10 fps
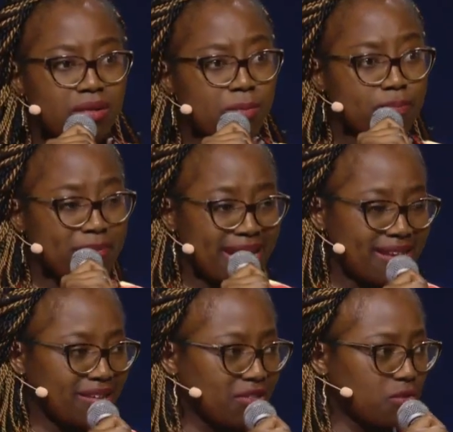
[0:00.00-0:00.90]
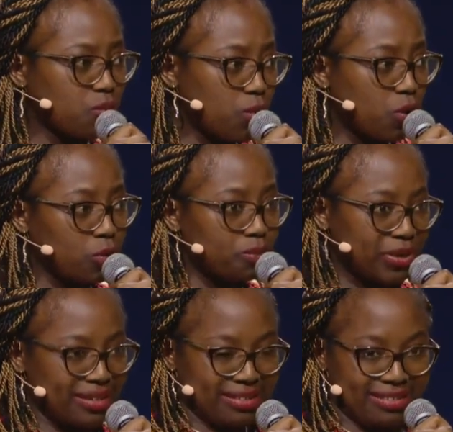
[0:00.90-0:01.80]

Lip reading: millions will be